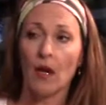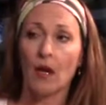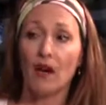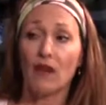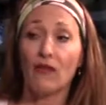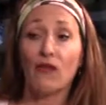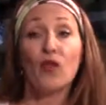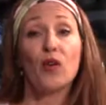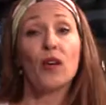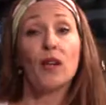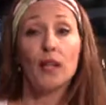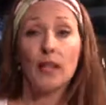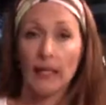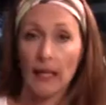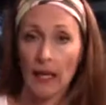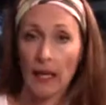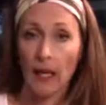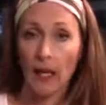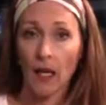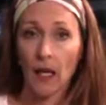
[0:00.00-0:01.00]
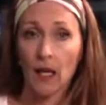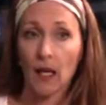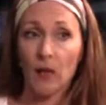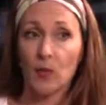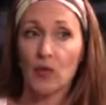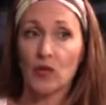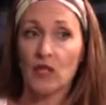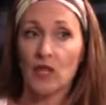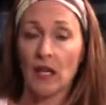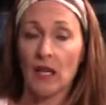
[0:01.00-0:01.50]
for cleaning, in
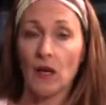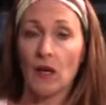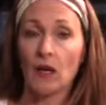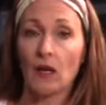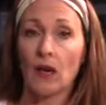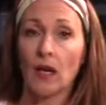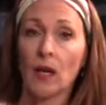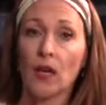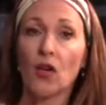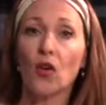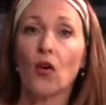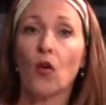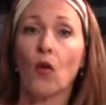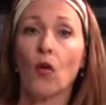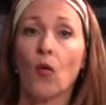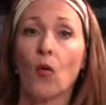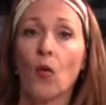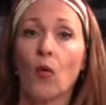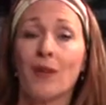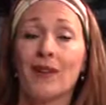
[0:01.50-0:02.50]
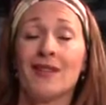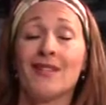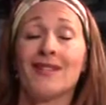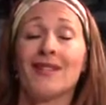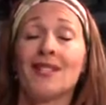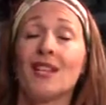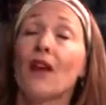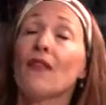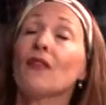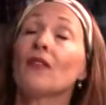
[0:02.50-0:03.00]
particular, in your home is
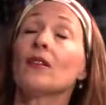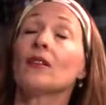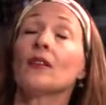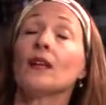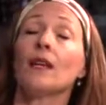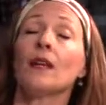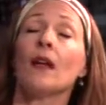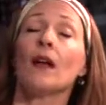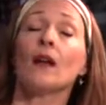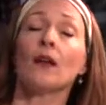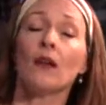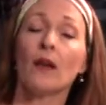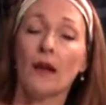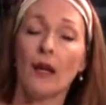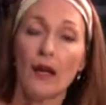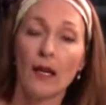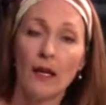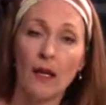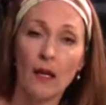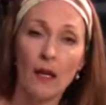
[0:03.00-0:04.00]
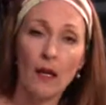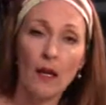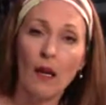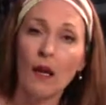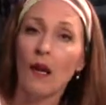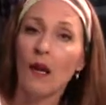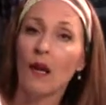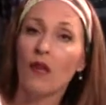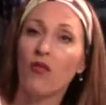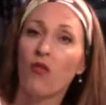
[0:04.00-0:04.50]
definitely not a good idea
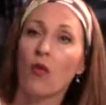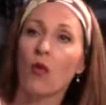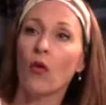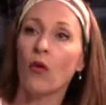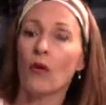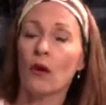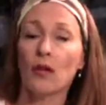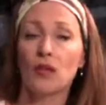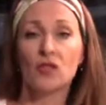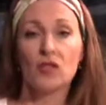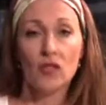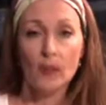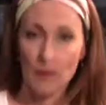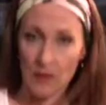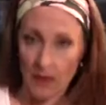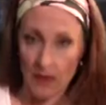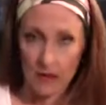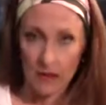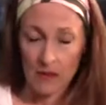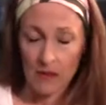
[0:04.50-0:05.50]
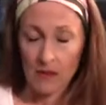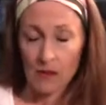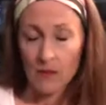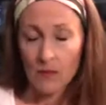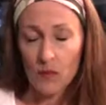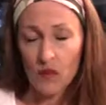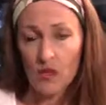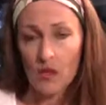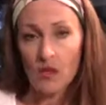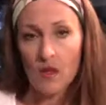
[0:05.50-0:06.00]
for your septic
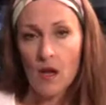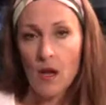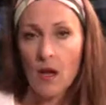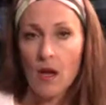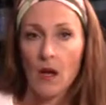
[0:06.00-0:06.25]
systems.